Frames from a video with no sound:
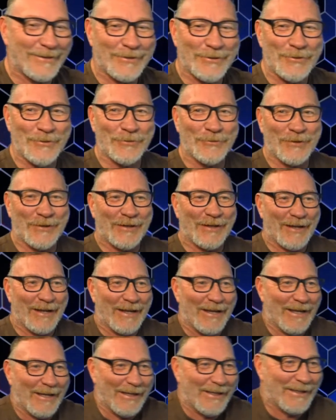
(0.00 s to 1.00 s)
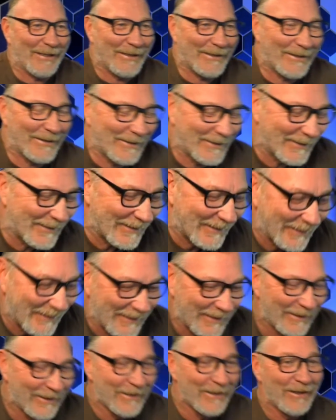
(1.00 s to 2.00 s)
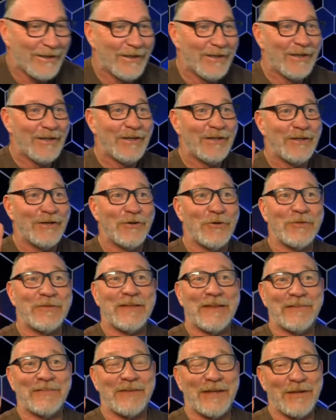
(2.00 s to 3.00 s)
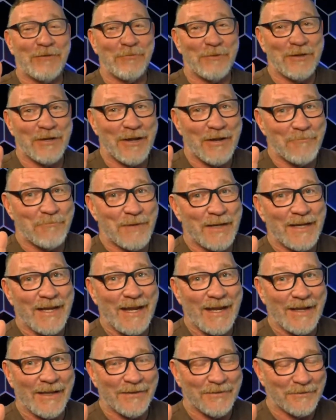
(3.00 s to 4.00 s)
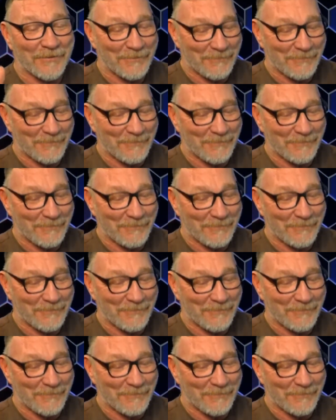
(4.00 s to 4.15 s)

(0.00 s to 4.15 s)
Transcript: Okay. You know what they say when you have big hands?